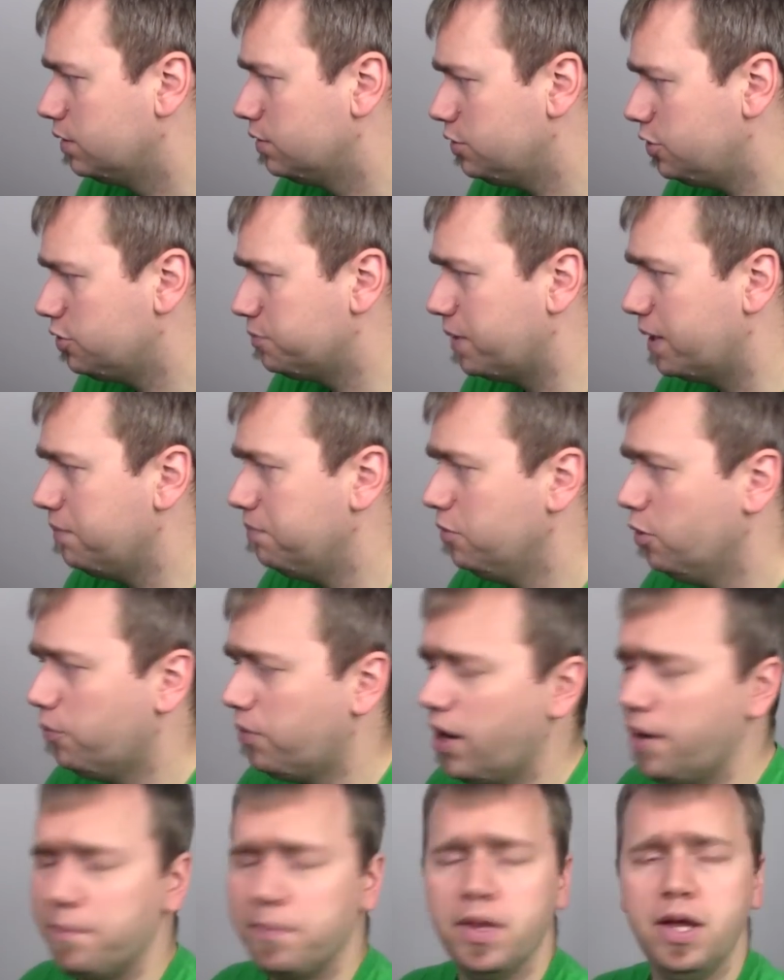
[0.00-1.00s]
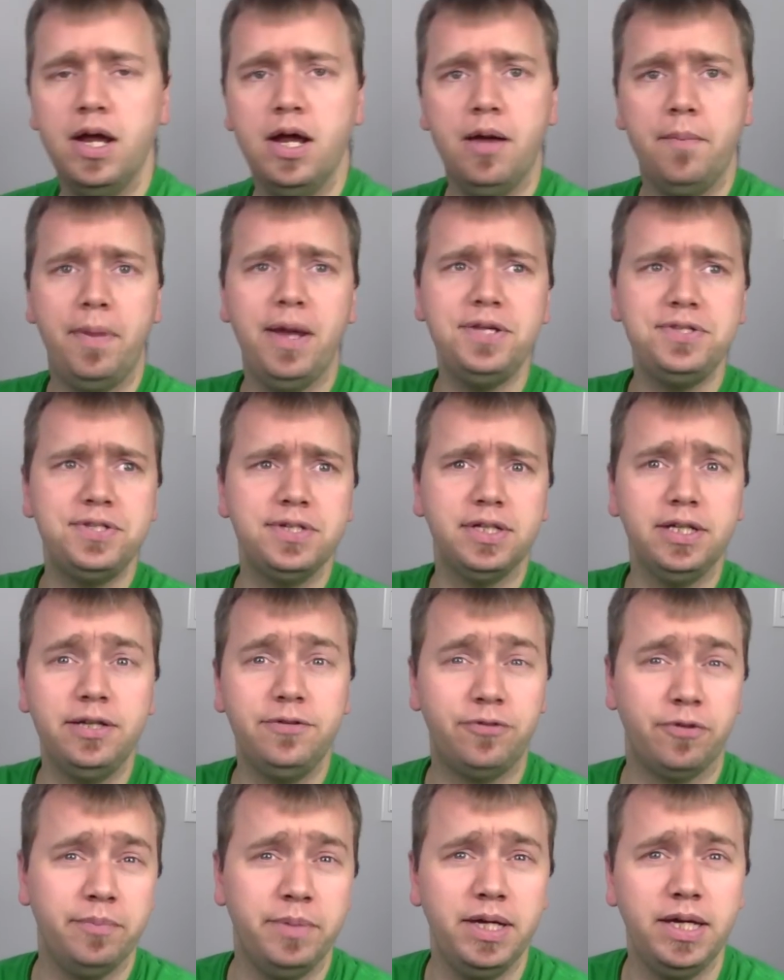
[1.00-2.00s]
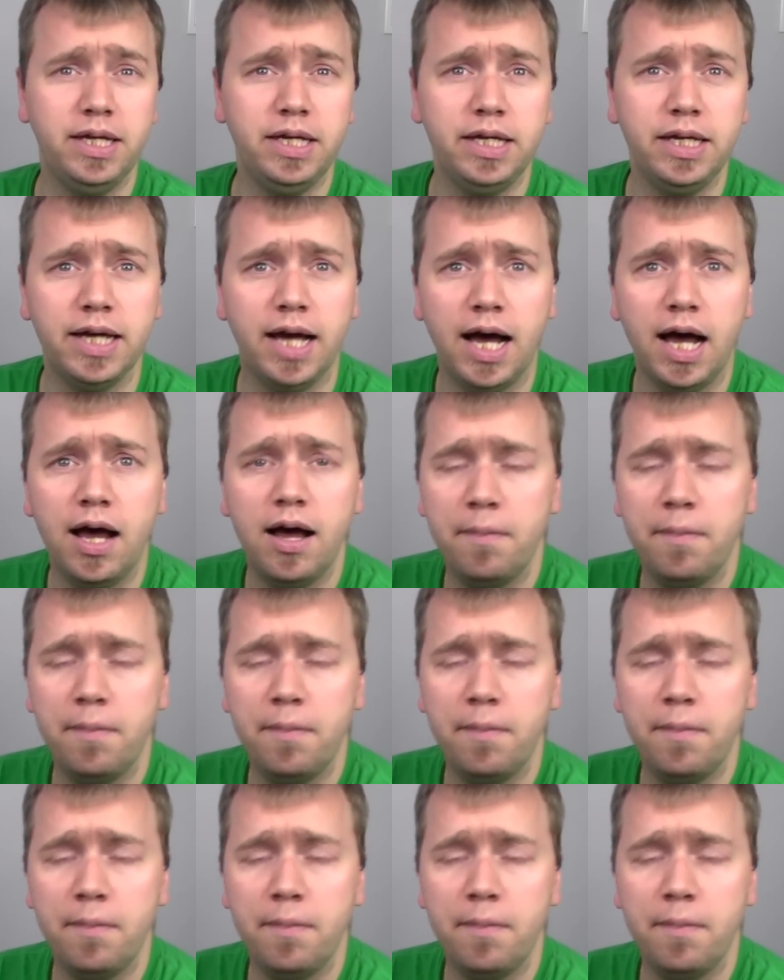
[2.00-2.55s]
Cheers, bud. No problem. Basically, for me,